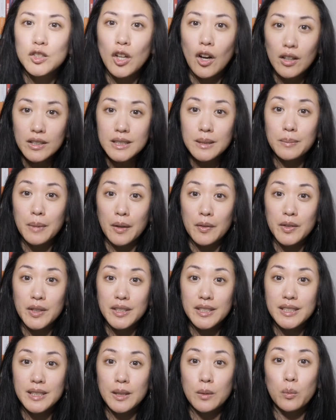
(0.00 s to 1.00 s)
talks
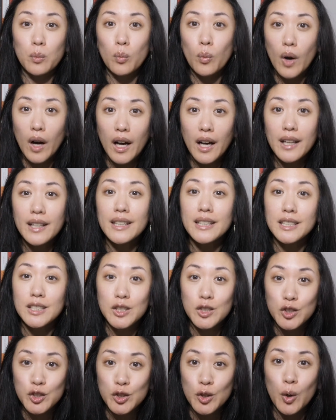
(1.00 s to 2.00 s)
about this and why
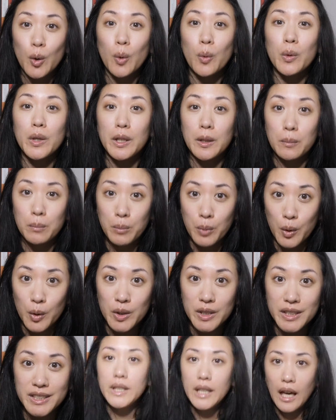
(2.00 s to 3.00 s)
it's so
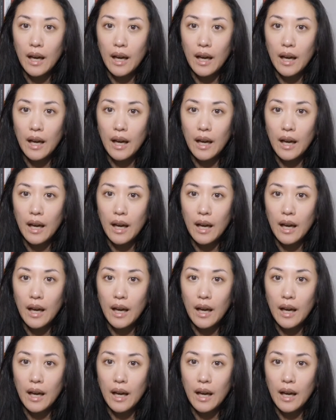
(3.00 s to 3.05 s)
important.